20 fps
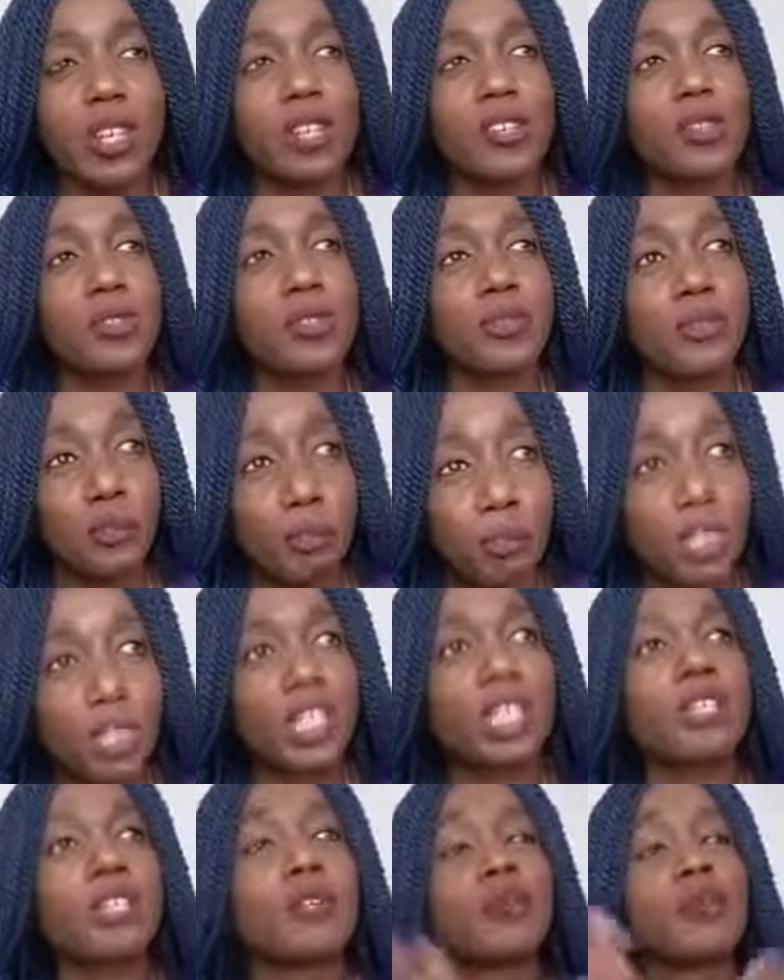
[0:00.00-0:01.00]
So for
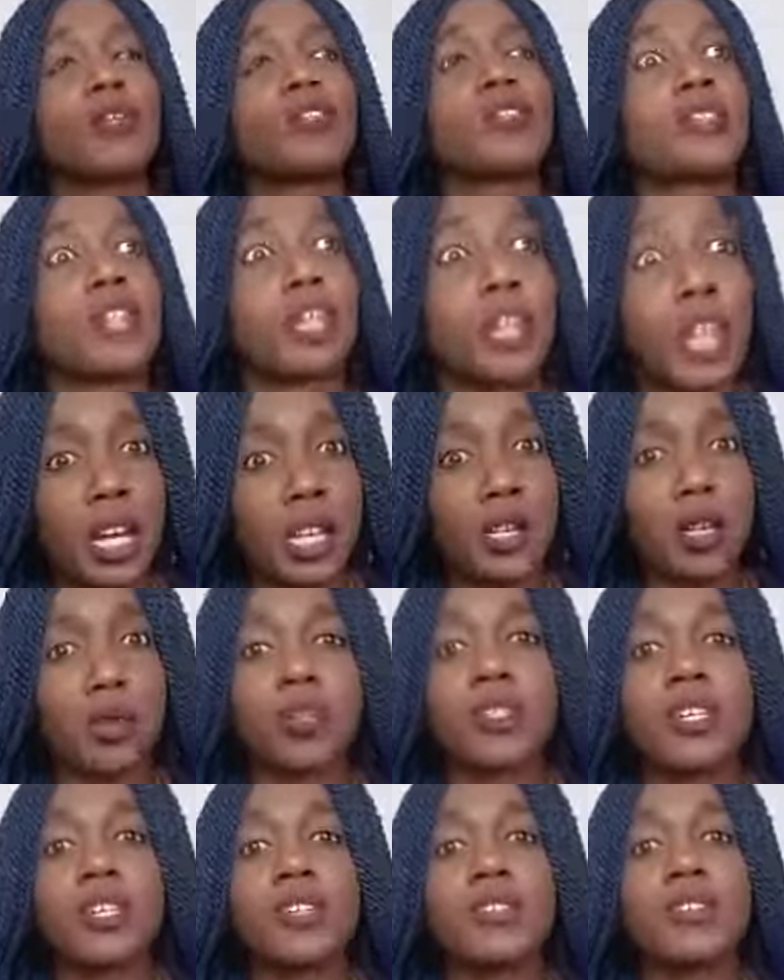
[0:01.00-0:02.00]
me, it was, I
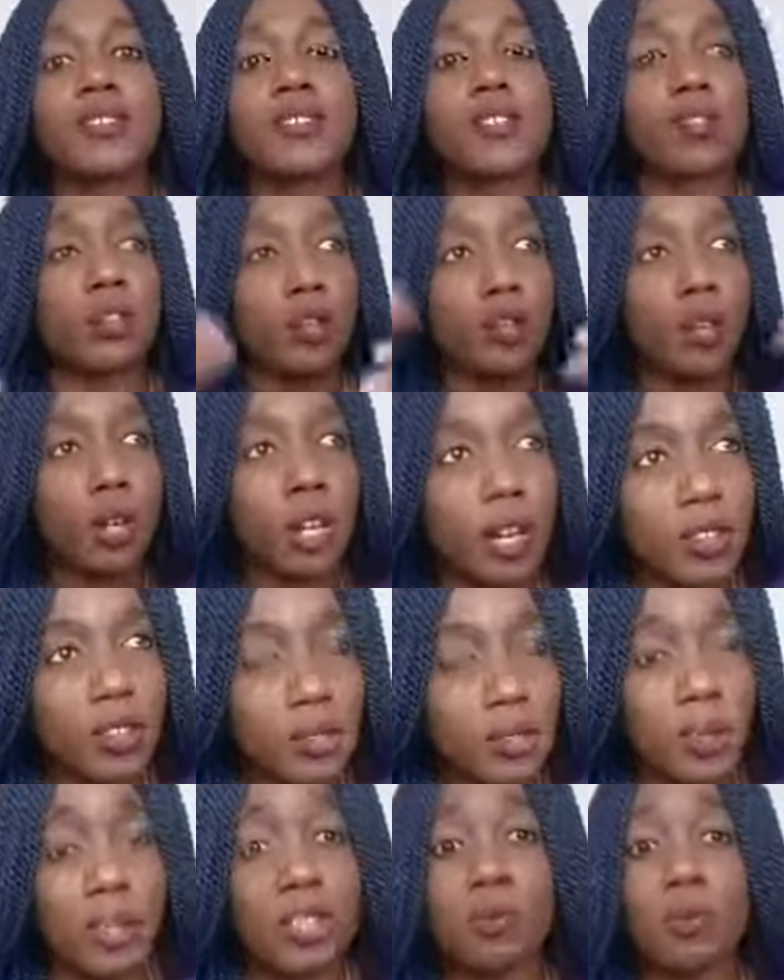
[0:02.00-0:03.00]
noticed, you know, I
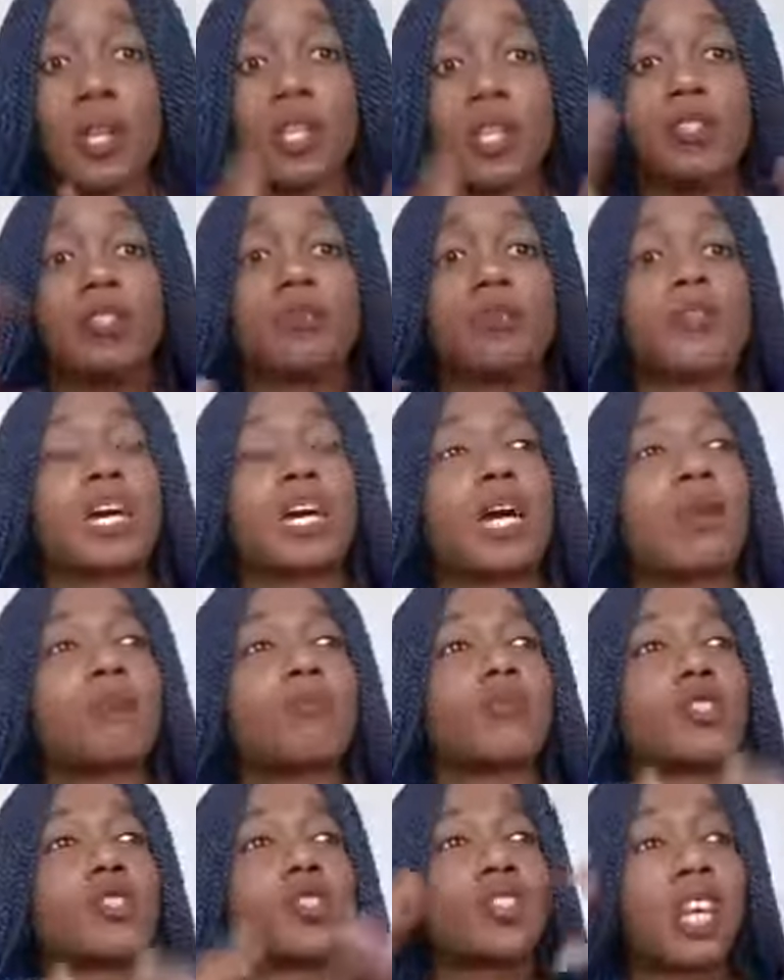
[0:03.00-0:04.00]
spent some
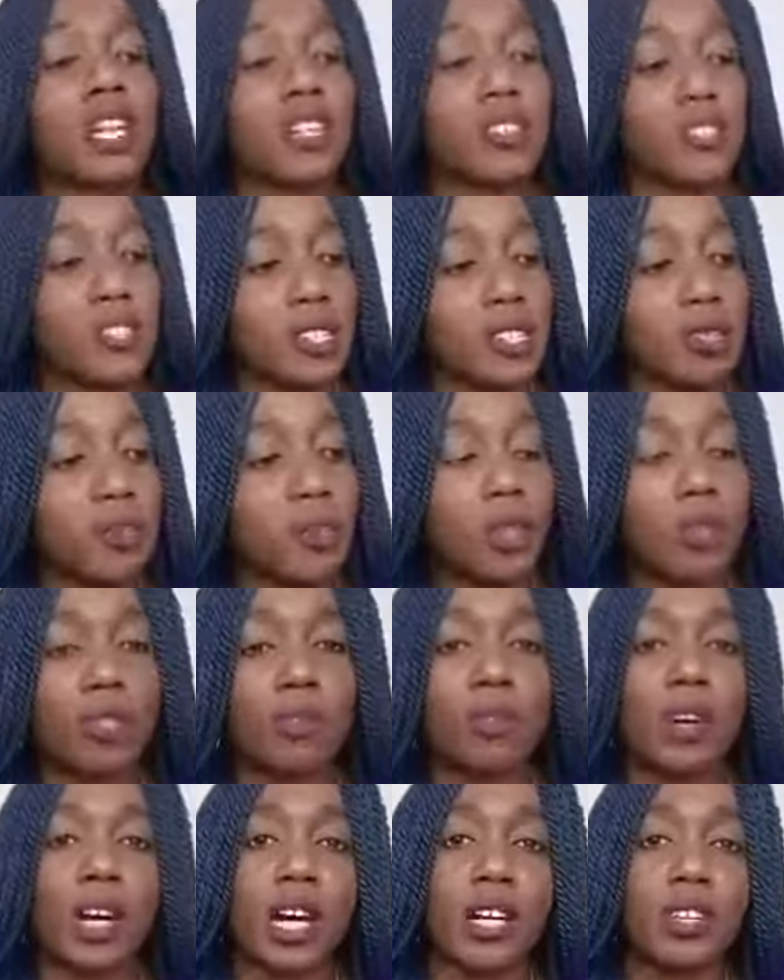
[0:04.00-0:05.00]
time just kind of sitting with the
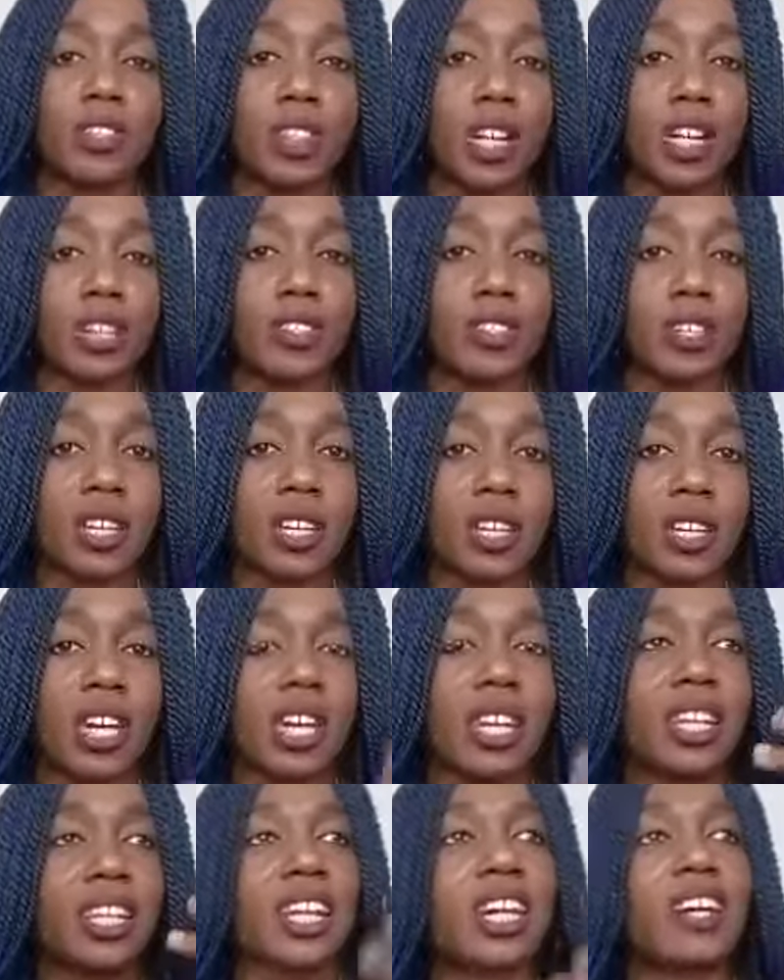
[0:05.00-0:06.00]
divine, trying to get
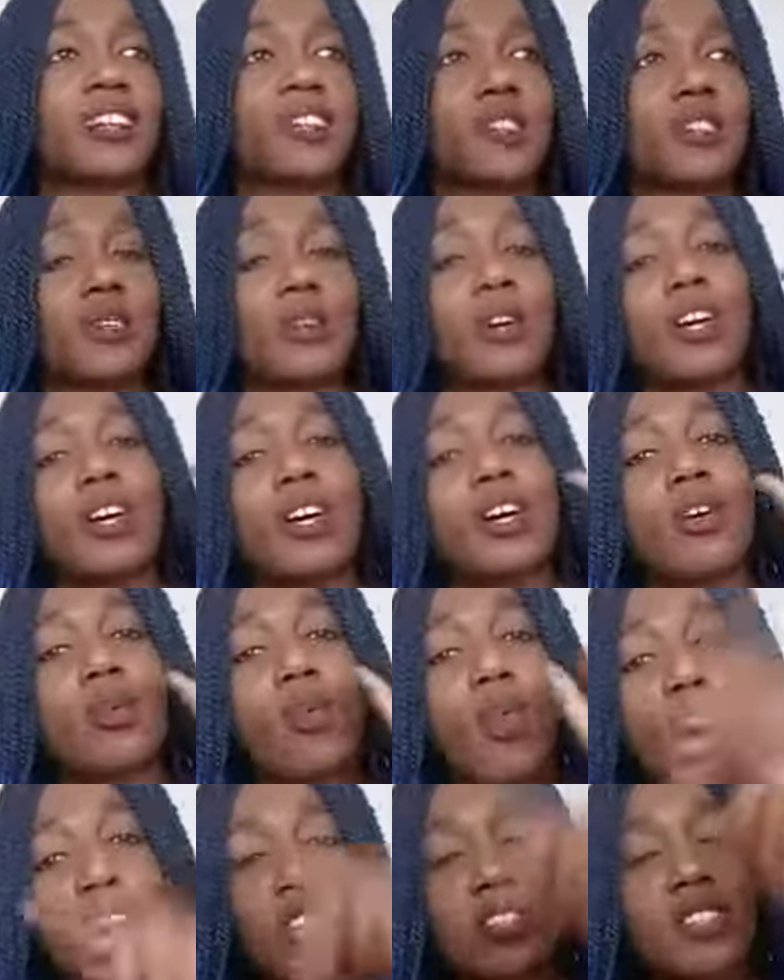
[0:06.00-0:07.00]
clear as to
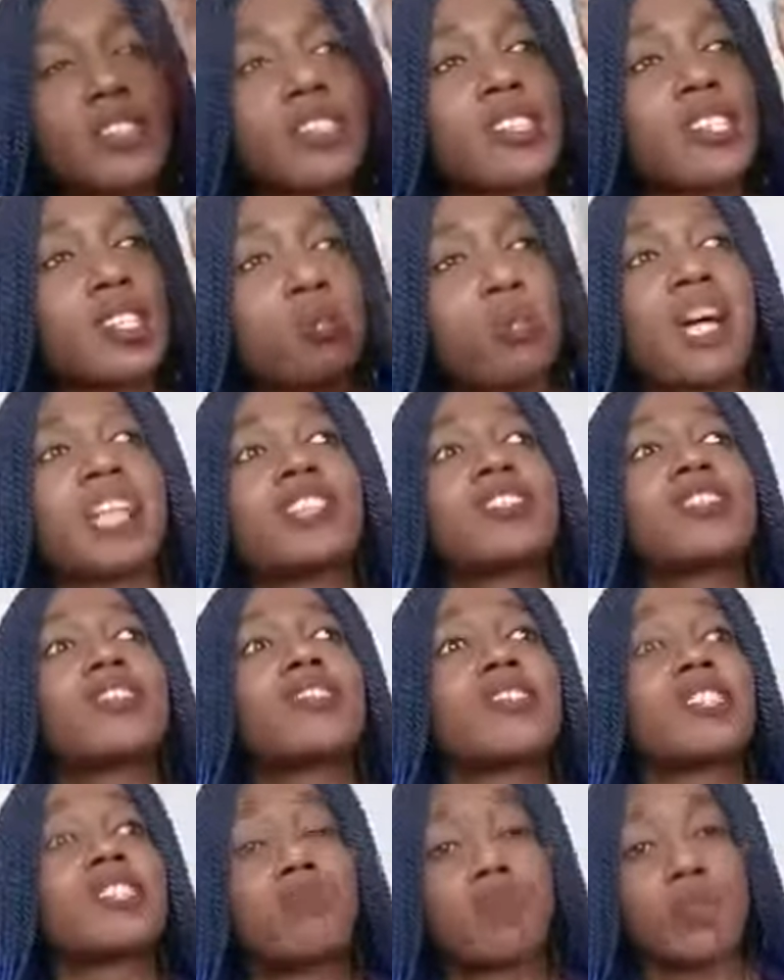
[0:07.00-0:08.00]
why does this pattern
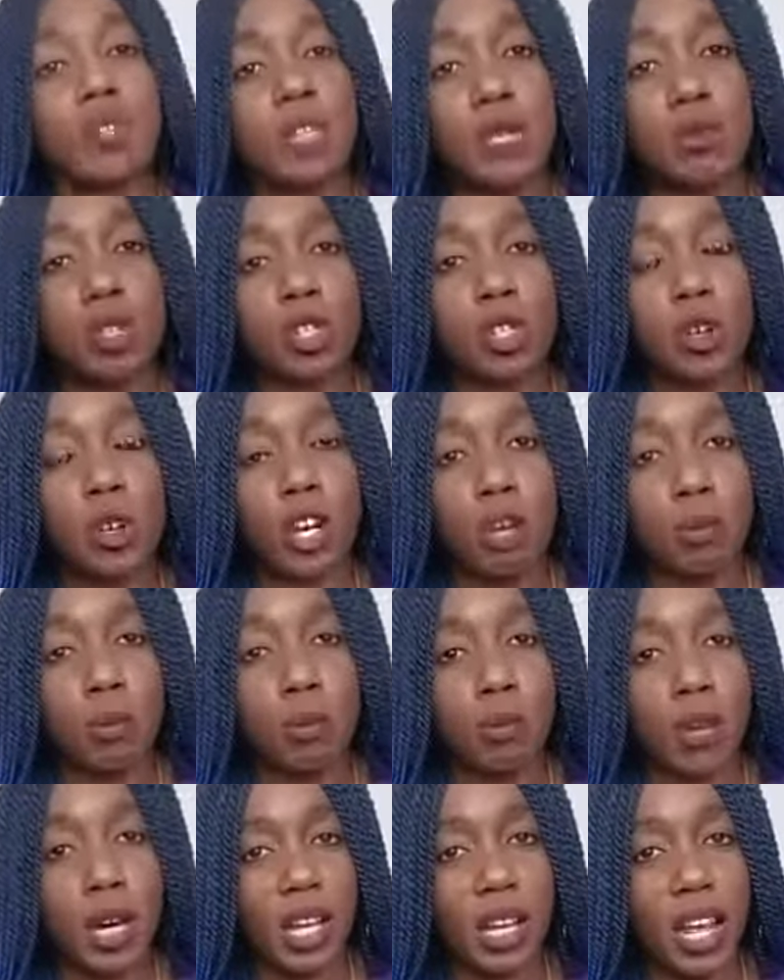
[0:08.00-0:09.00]
seem to keep showing up in
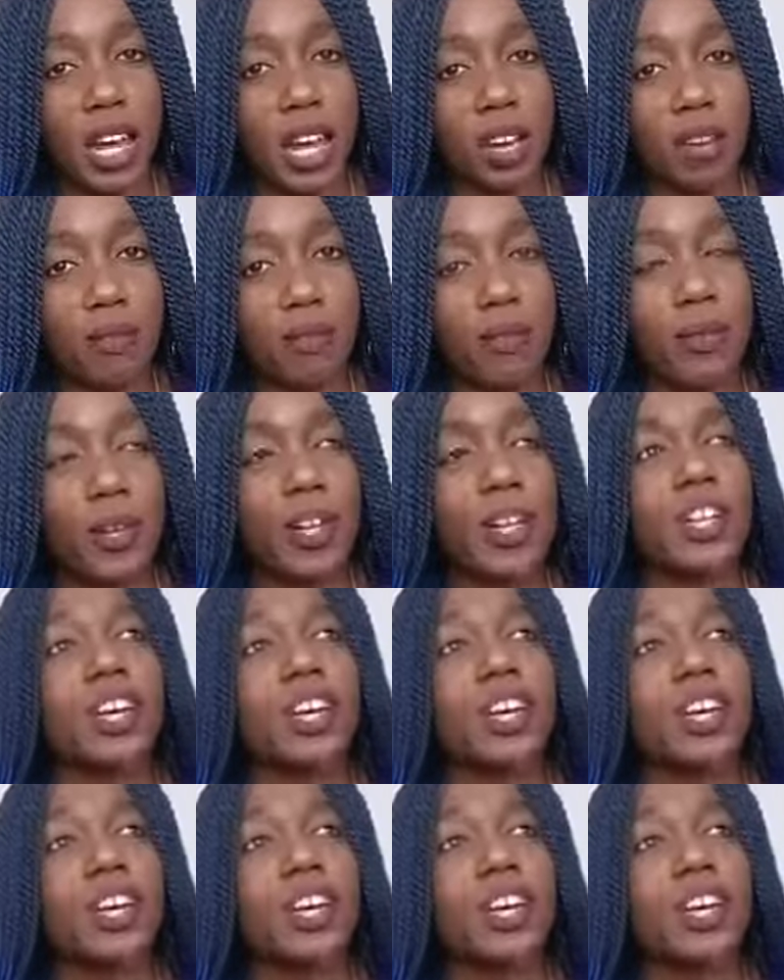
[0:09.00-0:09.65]
my life?